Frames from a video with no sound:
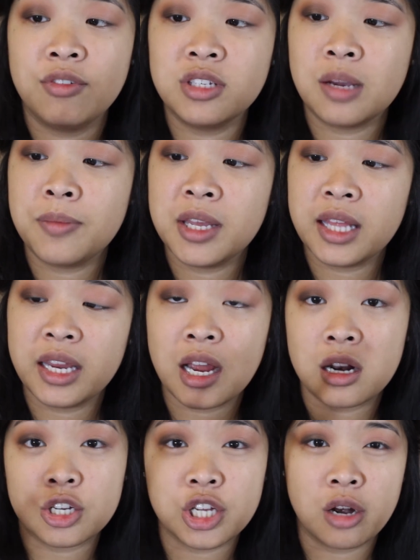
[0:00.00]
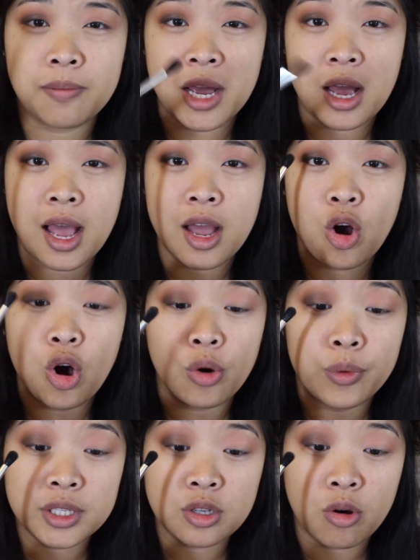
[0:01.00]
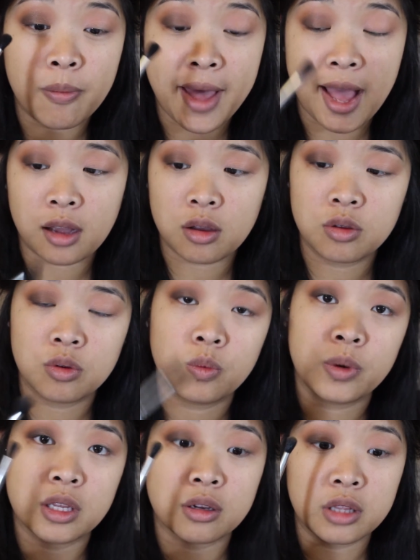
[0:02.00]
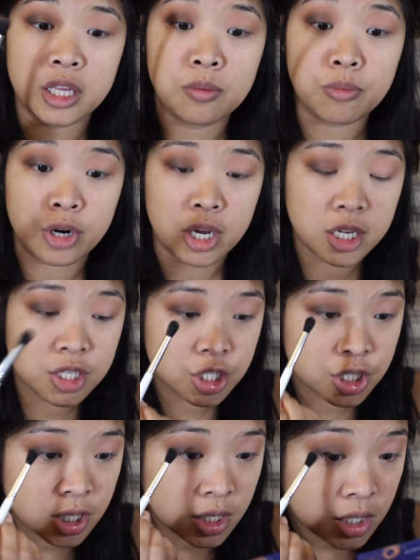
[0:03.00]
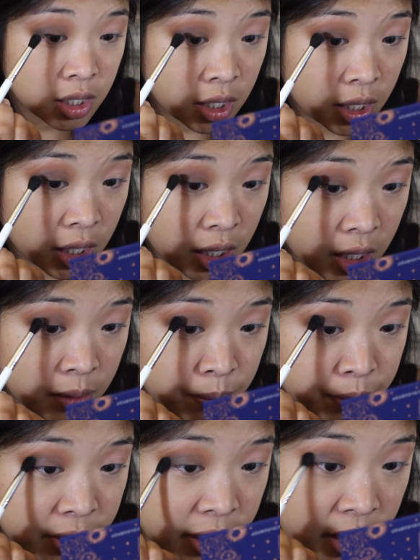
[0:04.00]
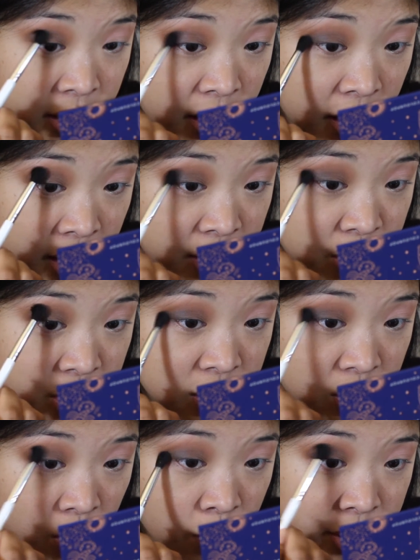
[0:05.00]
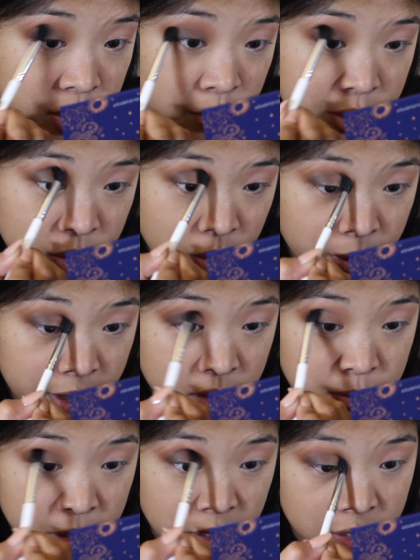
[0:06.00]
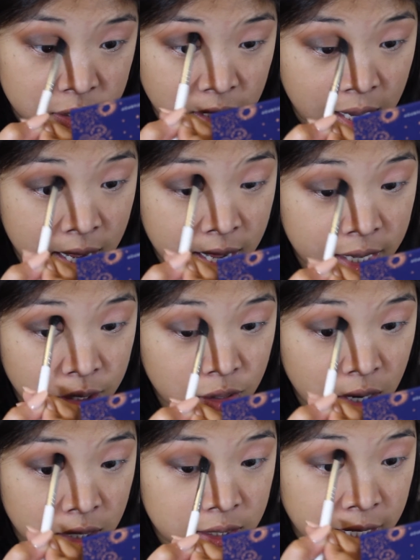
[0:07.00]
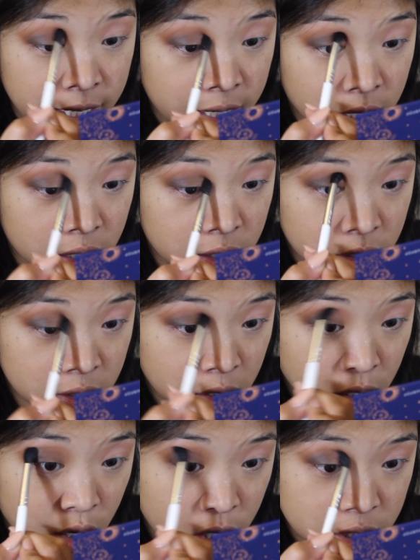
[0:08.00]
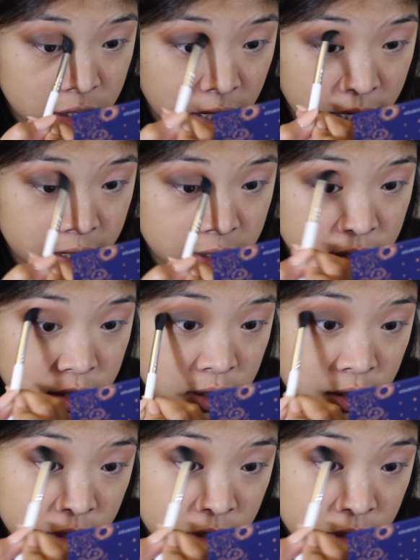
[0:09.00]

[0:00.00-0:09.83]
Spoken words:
Every time I lay down a shade on my eye, I always go back with a clean brush and blend the edges. Always, always, always, because I do not like harsh lines.